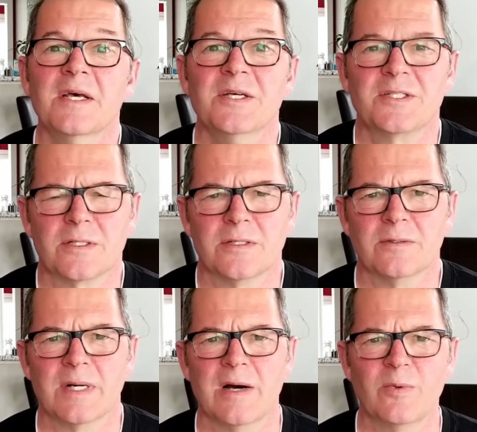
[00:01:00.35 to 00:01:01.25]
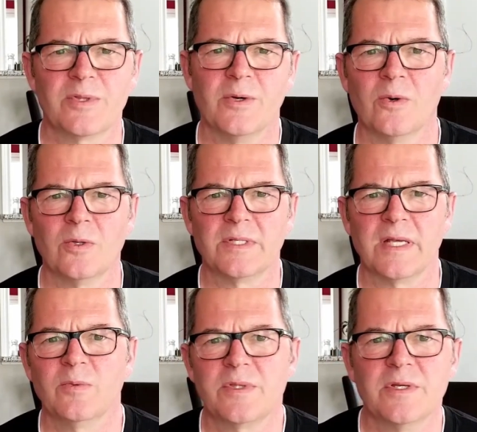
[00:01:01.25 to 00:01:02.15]
So out with the old,
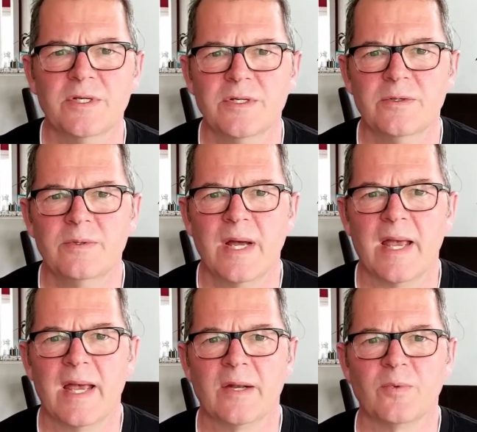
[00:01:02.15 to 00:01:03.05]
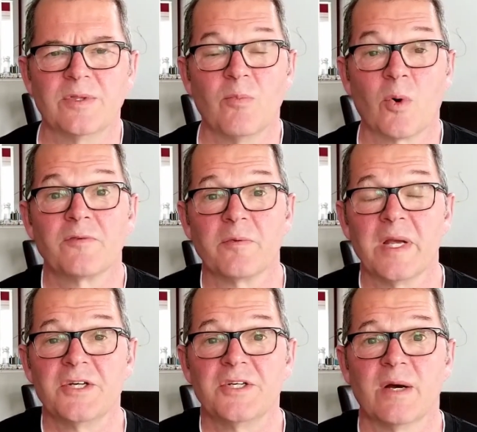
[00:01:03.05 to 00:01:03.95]
in with the new, and with more information that